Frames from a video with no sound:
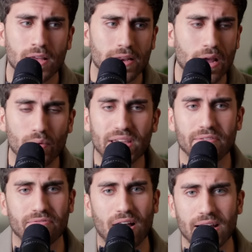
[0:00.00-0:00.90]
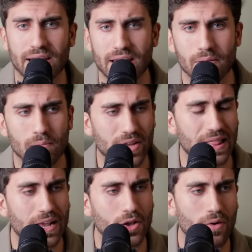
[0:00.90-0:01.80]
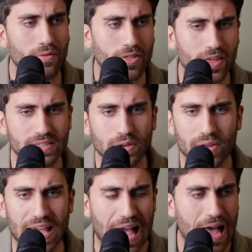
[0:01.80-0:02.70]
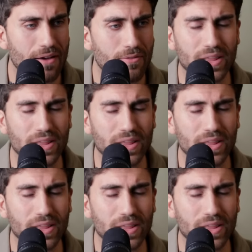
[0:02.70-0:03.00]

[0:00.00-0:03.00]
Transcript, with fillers: Now we can find Him. We let go of the things that we have.